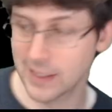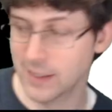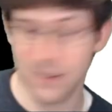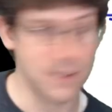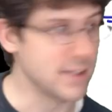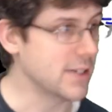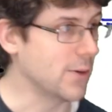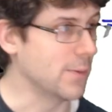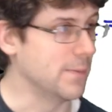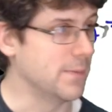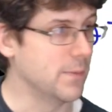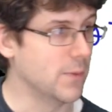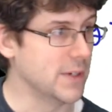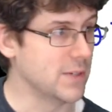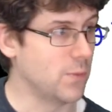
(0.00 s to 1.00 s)
So
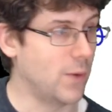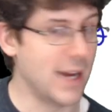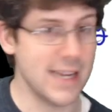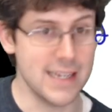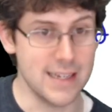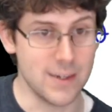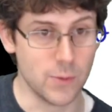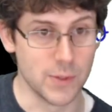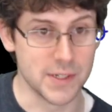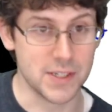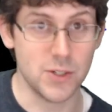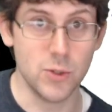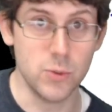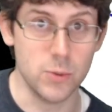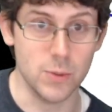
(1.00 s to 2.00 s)
what does y equals
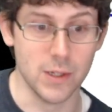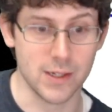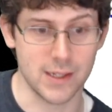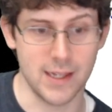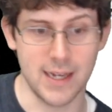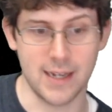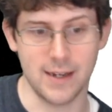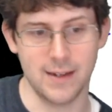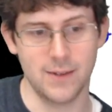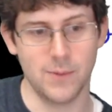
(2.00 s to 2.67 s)
2 look like?